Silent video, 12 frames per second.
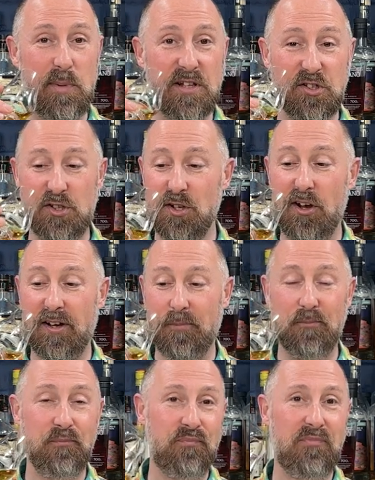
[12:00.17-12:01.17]
buds like
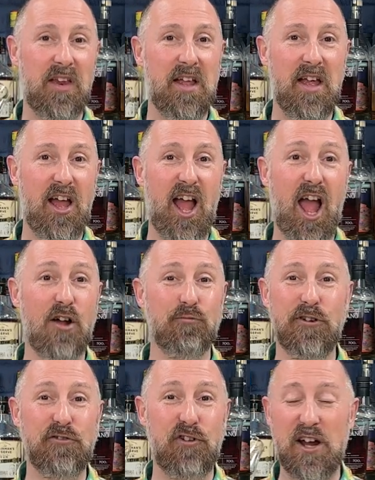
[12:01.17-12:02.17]

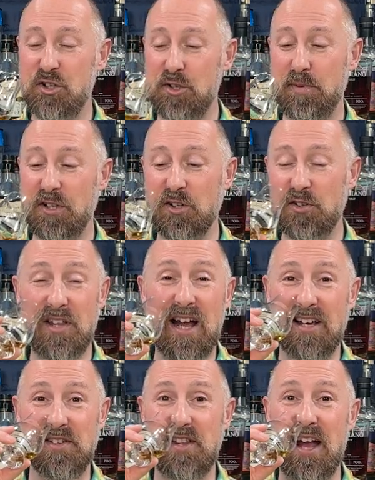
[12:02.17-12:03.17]
refreshed, because
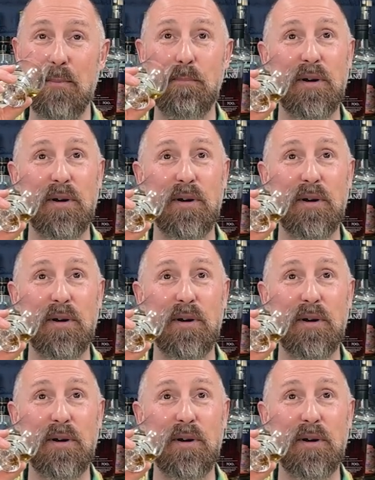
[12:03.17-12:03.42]
that is that.